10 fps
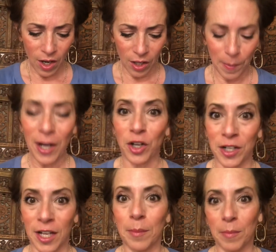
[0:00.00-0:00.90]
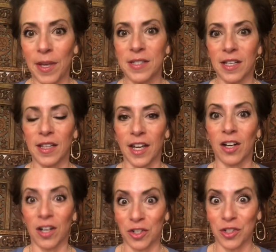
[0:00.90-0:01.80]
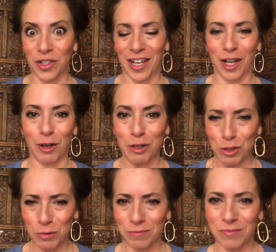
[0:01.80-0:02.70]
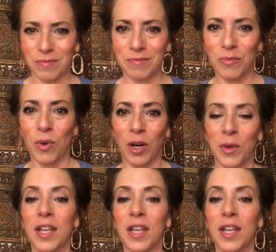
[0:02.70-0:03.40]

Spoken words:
perineum, basically our undercarriage, where